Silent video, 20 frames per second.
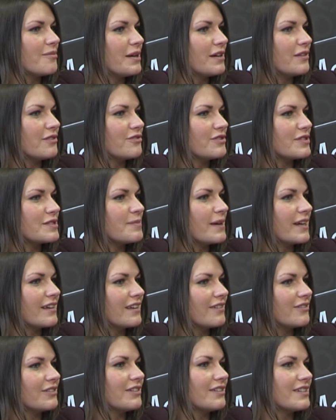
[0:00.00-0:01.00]
amount of respect
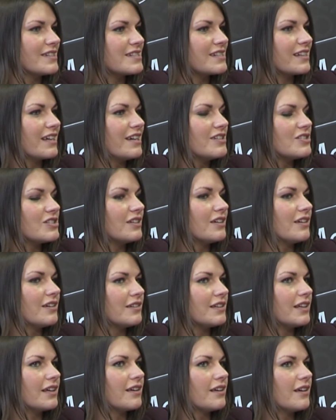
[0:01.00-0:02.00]
given on this occasion, and I
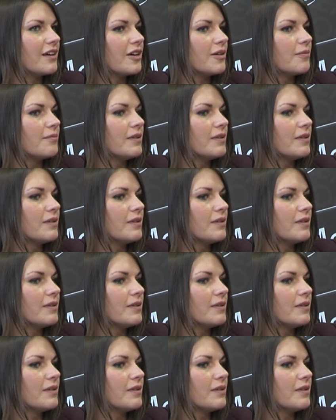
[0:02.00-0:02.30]
think